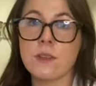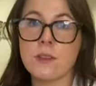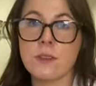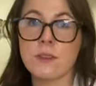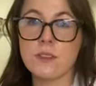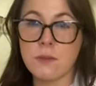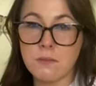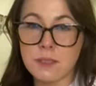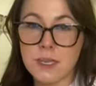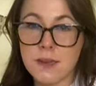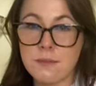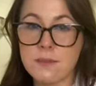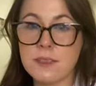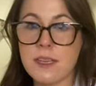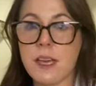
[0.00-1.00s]
So
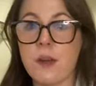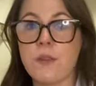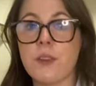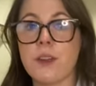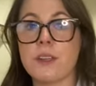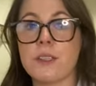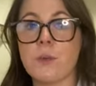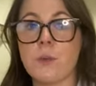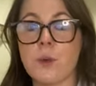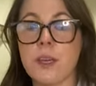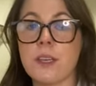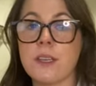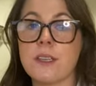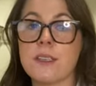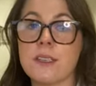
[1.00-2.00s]
sometimes if there is a
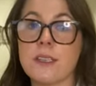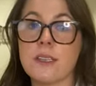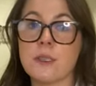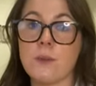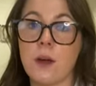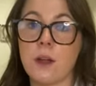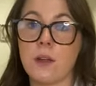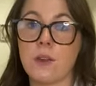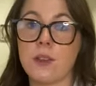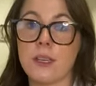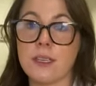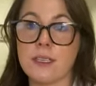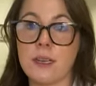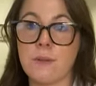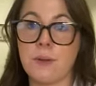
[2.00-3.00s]
weakness in the swallow,
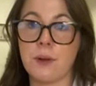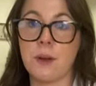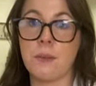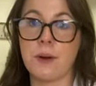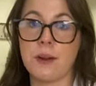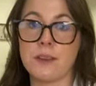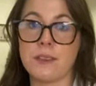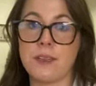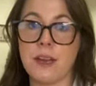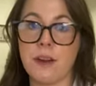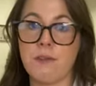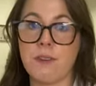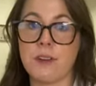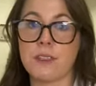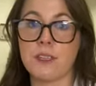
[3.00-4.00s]
this can put a person
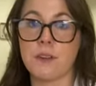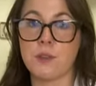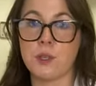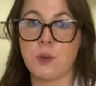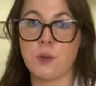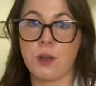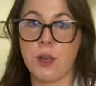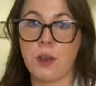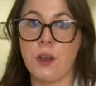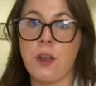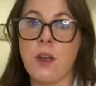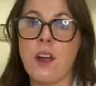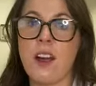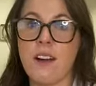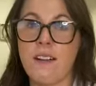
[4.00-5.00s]
at risk of choking
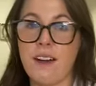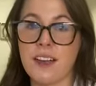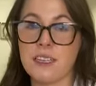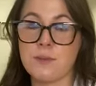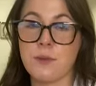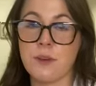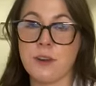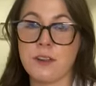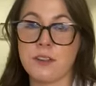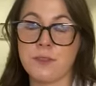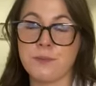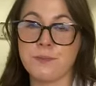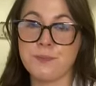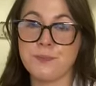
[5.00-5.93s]
or aspiration.